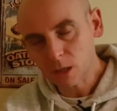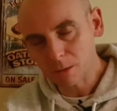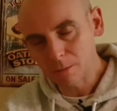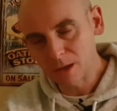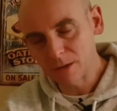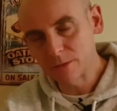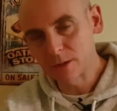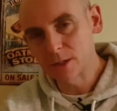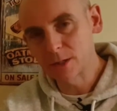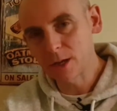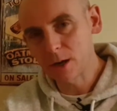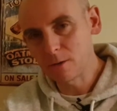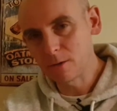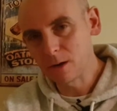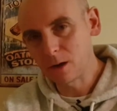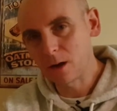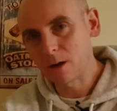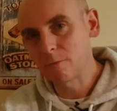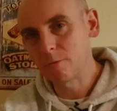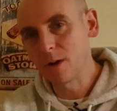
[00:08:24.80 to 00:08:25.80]
But if you don't
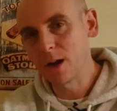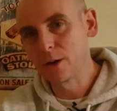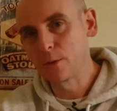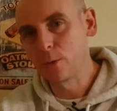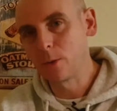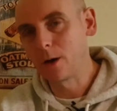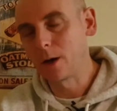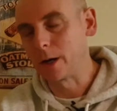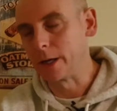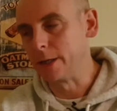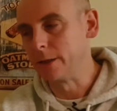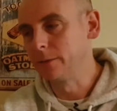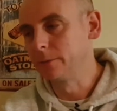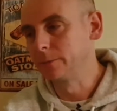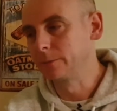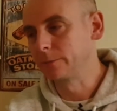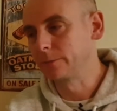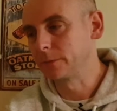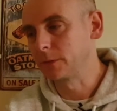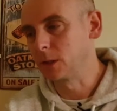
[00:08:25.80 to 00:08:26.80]
like red wine,
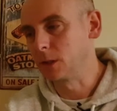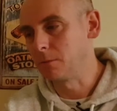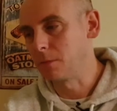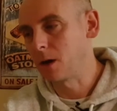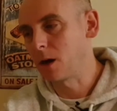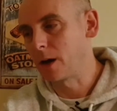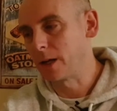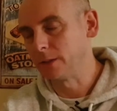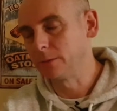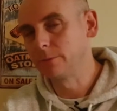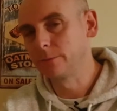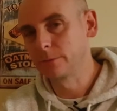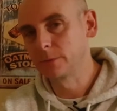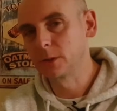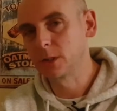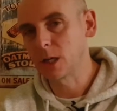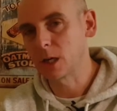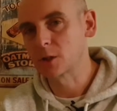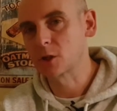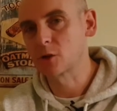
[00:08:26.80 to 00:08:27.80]
you might
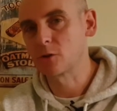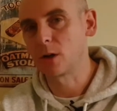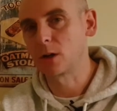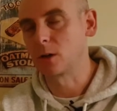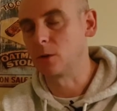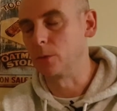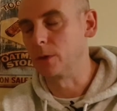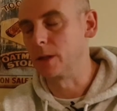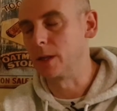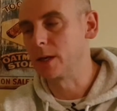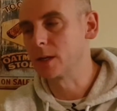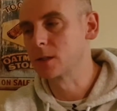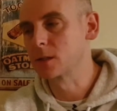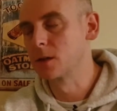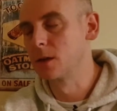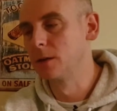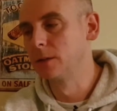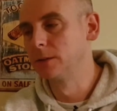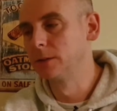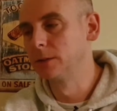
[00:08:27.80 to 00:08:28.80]
just struggle with this.